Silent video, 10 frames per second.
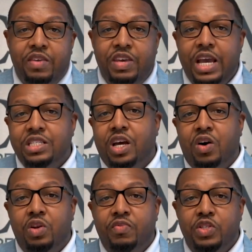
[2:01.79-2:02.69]
Divvy has their
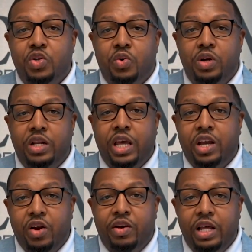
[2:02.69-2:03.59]
own inventory that they
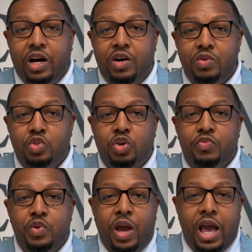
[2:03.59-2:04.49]
currently own. So
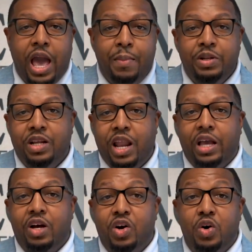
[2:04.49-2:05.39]
if you happen to
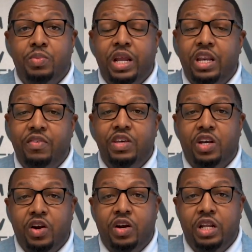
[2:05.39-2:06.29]
like a home that Divvy
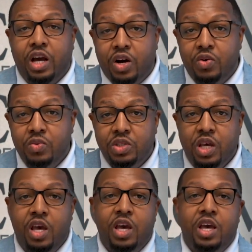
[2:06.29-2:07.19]
currently owns,
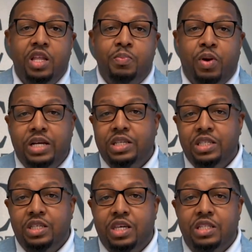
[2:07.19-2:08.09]
the
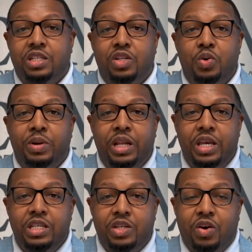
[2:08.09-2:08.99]
process gets a little bit
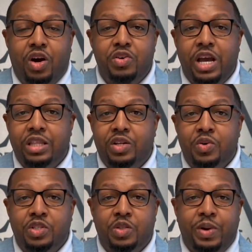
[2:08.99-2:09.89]
easier. All you have to
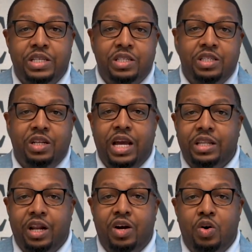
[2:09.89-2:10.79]
do is just basically select
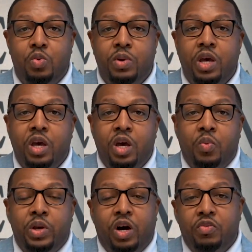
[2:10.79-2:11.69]
that home.
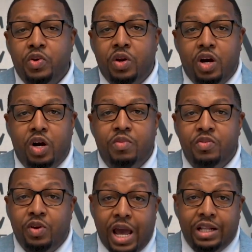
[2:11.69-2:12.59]
We go view the home. If
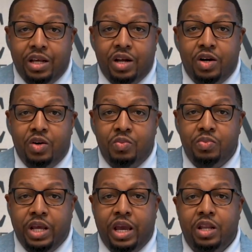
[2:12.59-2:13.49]
you like that
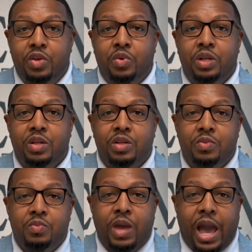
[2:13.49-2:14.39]
home, then you can
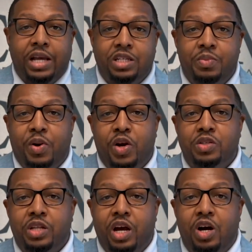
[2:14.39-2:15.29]
actually
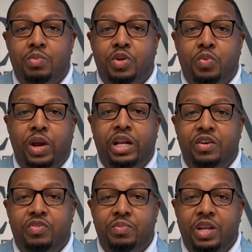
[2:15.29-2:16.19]
purchase that home directly
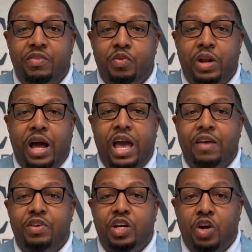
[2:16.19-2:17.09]
from Divvy without
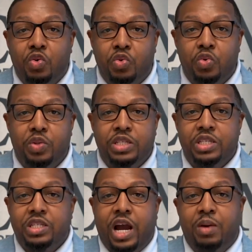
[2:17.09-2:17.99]
having to go through this
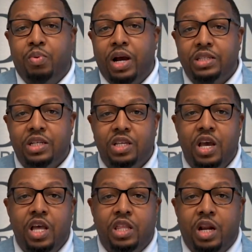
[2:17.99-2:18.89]
entire process
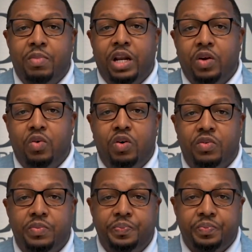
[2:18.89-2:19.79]
that I'm about to go over.